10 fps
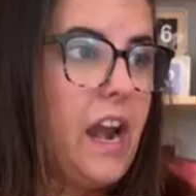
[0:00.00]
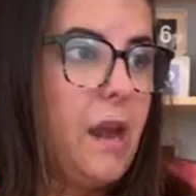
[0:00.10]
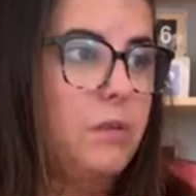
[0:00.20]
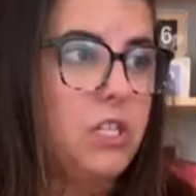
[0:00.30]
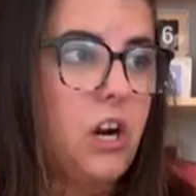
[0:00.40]
And
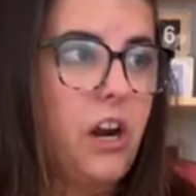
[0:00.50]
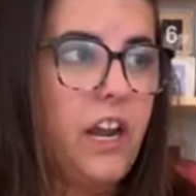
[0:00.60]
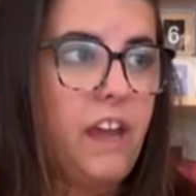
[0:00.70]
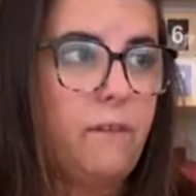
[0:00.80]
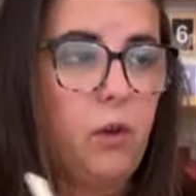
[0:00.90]
I'm
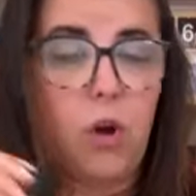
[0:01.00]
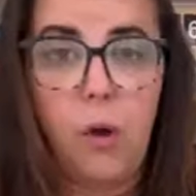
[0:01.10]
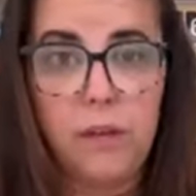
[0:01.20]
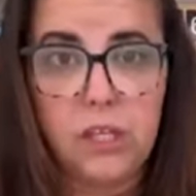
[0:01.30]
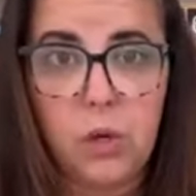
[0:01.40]
sorry if you
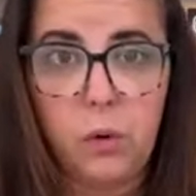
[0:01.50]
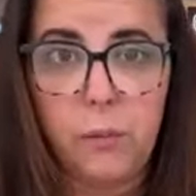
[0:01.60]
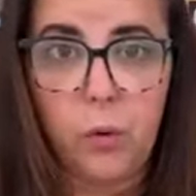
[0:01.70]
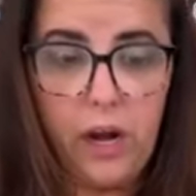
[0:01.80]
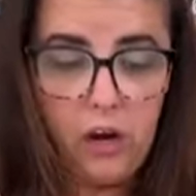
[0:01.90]
commented the
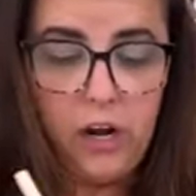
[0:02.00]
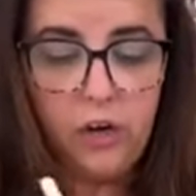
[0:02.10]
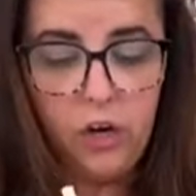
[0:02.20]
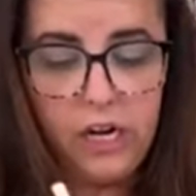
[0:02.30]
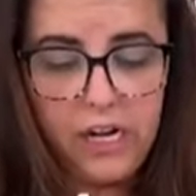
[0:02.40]
word prayer
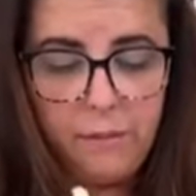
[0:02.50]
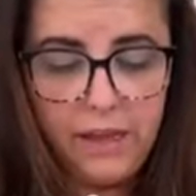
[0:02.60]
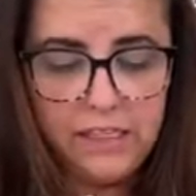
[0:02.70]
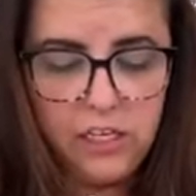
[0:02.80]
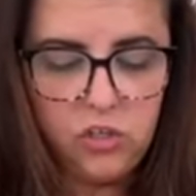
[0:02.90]
and you're getting a
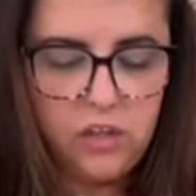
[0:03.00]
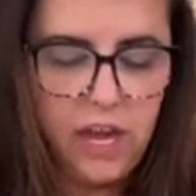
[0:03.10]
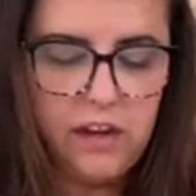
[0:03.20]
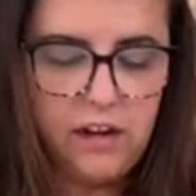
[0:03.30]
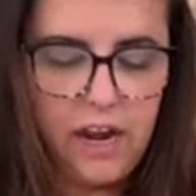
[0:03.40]
message.
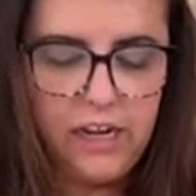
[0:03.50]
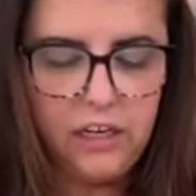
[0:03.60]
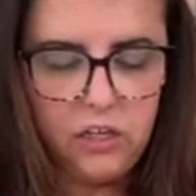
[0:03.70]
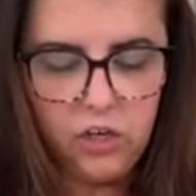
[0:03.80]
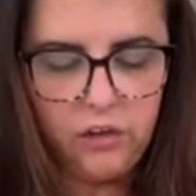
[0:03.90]
That I
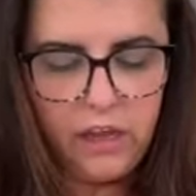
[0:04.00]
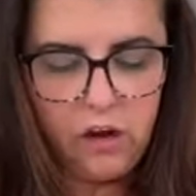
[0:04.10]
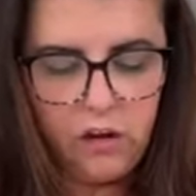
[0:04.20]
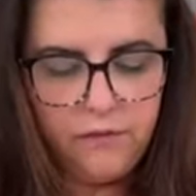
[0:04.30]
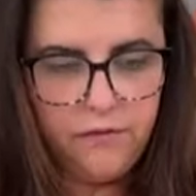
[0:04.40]
need to turn
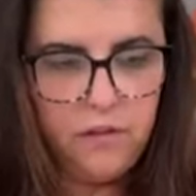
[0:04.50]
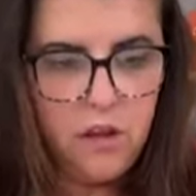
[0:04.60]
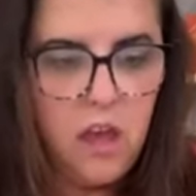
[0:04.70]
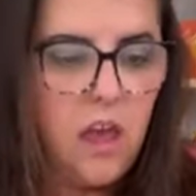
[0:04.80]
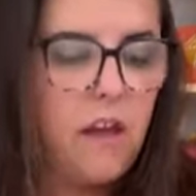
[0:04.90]
that off.
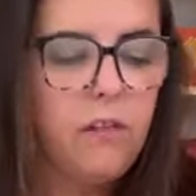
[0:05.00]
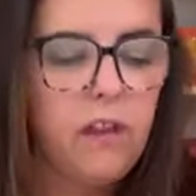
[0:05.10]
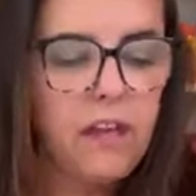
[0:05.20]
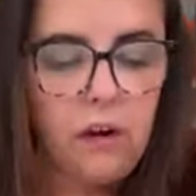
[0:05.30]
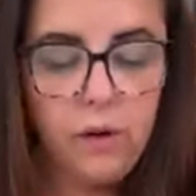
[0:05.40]
I
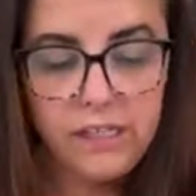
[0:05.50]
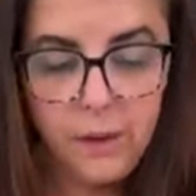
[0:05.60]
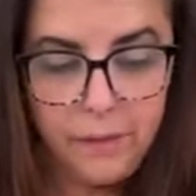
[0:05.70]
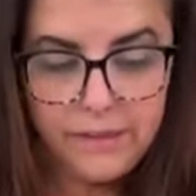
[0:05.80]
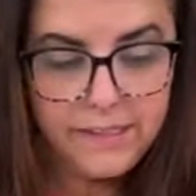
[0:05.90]
feel like that always
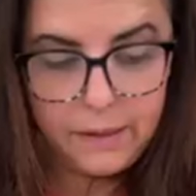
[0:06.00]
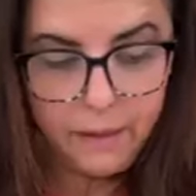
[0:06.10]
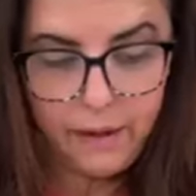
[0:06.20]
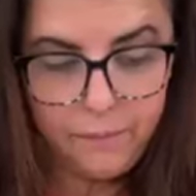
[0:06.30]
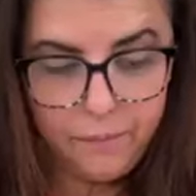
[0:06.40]
happens to
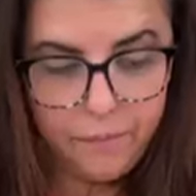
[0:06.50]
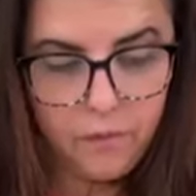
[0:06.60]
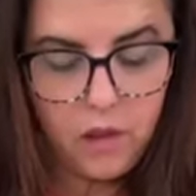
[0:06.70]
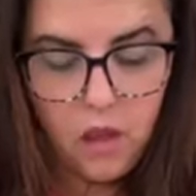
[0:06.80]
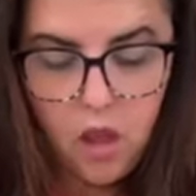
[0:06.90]
me.
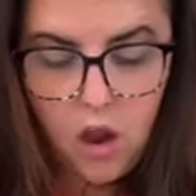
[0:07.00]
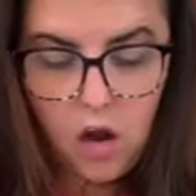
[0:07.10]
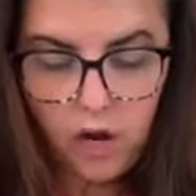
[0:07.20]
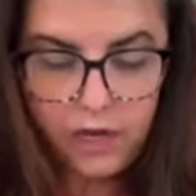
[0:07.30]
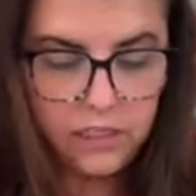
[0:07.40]

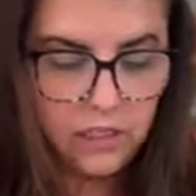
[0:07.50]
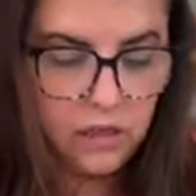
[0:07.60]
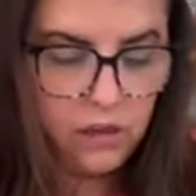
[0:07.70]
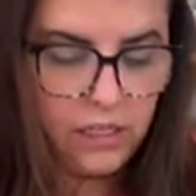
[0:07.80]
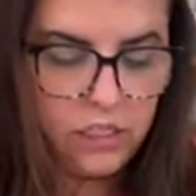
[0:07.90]
All right,
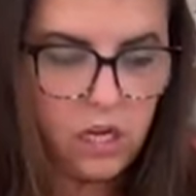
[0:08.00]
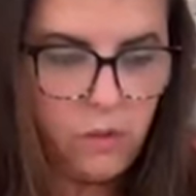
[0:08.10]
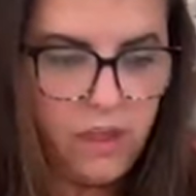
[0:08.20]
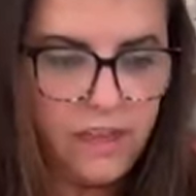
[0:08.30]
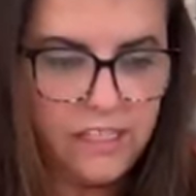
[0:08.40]
let's
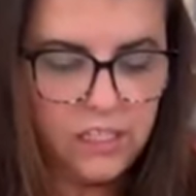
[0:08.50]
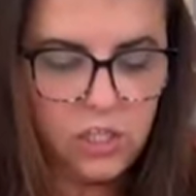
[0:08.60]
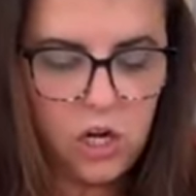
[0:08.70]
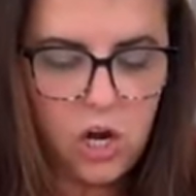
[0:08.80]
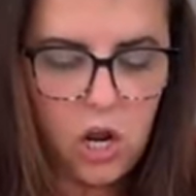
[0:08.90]
go in. This
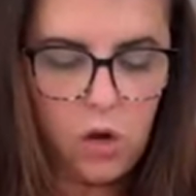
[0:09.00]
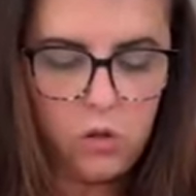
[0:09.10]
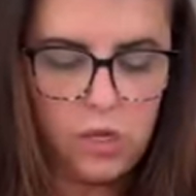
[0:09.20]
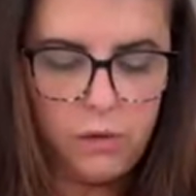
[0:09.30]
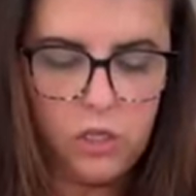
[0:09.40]
is the
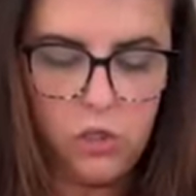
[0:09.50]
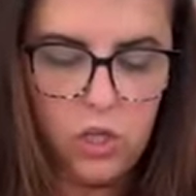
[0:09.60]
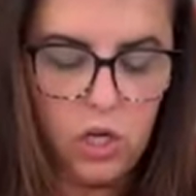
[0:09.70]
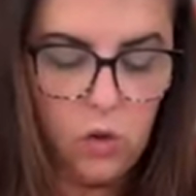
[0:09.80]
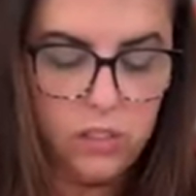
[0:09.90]
nose. So I'm going to do
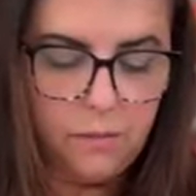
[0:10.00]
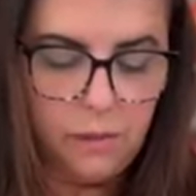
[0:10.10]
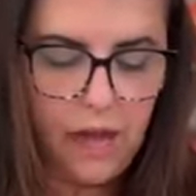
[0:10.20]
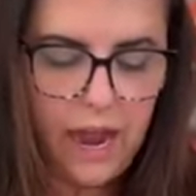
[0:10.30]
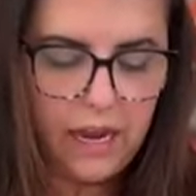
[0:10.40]
the nose in
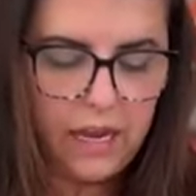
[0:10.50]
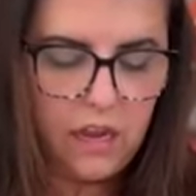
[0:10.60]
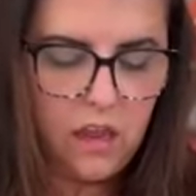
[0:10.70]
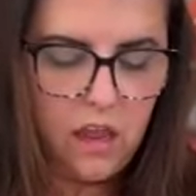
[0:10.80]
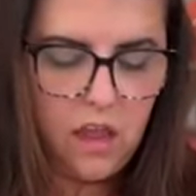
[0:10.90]
black.
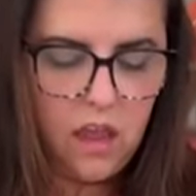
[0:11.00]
